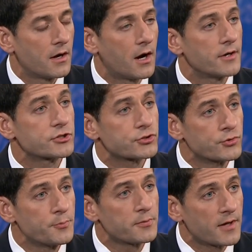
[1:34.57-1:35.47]
on
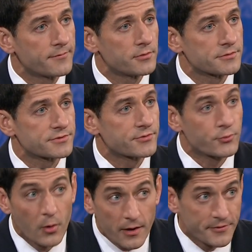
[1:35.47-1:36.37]
troop levels
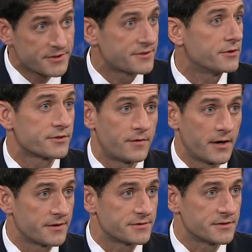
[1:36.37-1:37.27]
throughout this year's
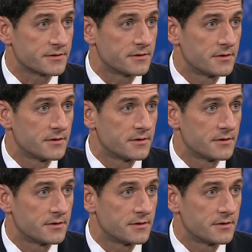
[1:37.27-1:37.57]
fighting season.